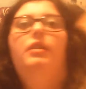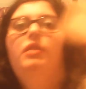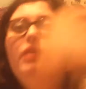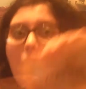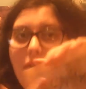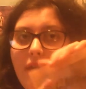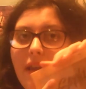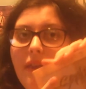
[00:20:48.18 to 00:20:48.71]
you
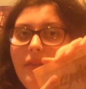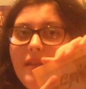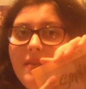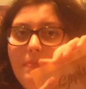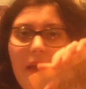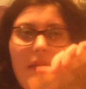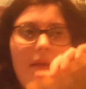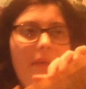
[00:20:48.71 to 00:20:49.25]
have it in this
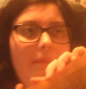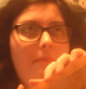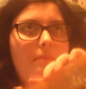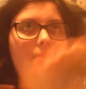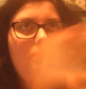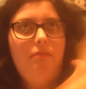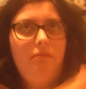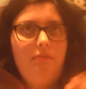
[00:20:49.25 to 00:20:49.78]
palette.
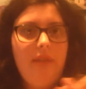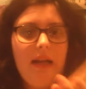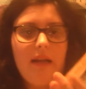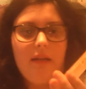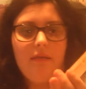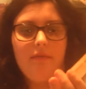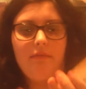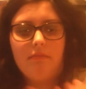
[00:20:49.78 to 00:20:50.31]

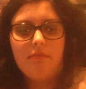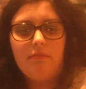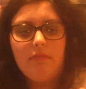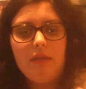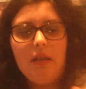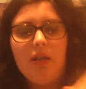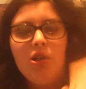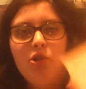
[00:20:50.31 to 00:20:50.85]
It's